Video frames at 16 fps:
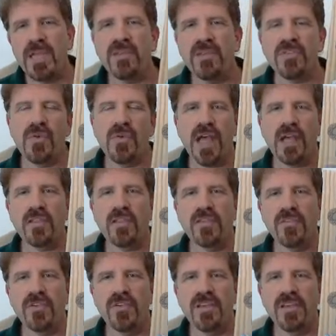
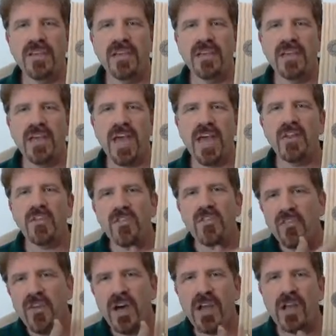interactive and it's
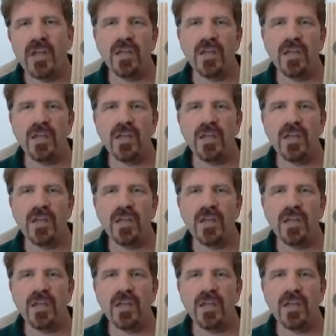fun.